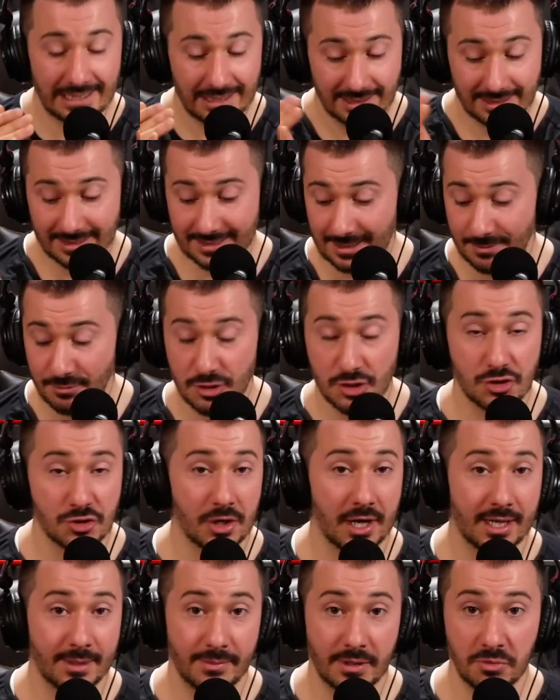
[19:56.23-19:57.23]
Listen, I'm just
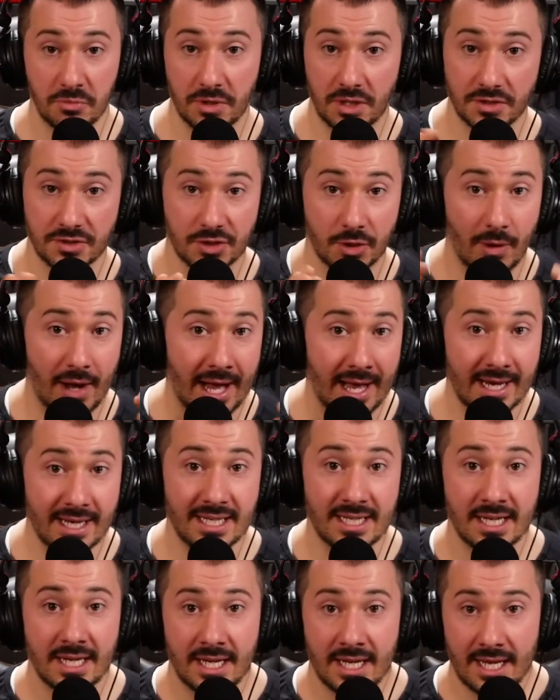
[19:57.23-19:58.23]
trying to be real. So
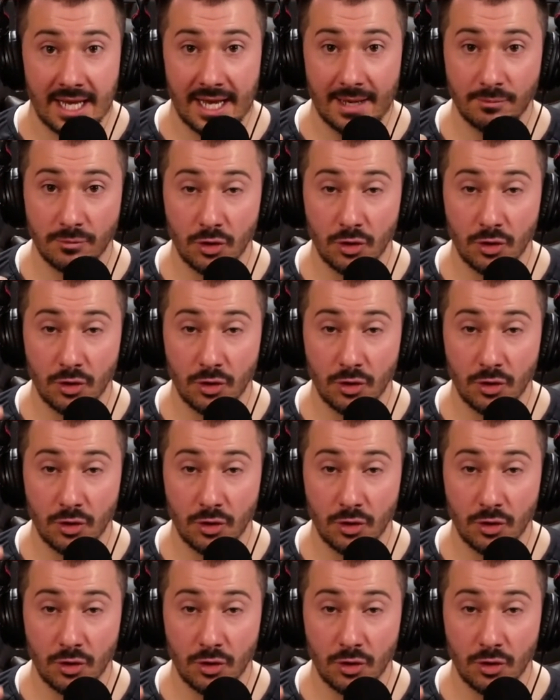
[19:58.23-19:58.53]
I am